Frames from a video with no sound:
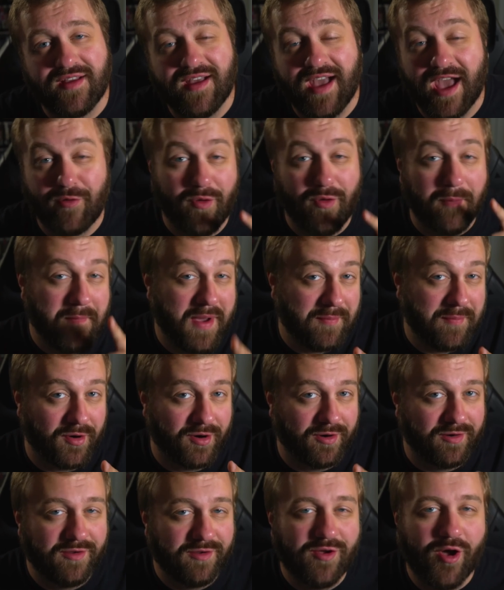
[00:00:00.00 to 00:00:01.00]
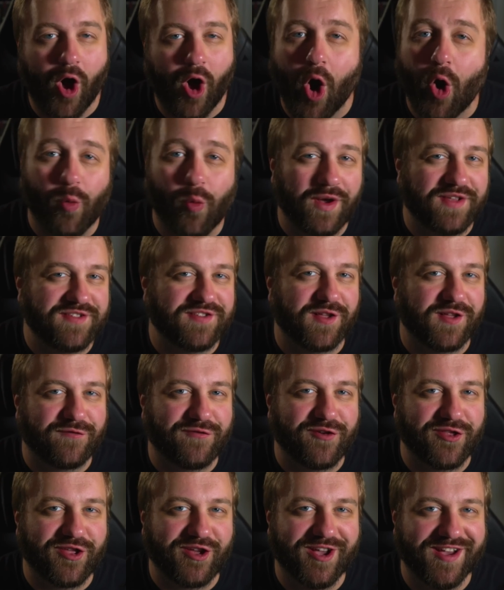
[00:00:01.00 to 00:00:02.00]
And remember, always look
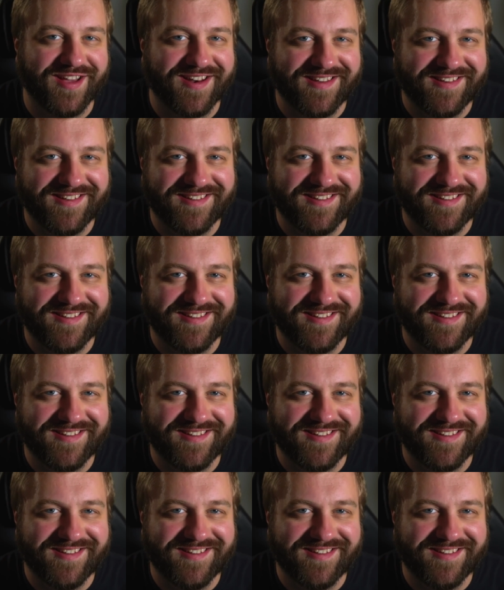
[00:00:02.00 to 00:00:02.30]
for the good.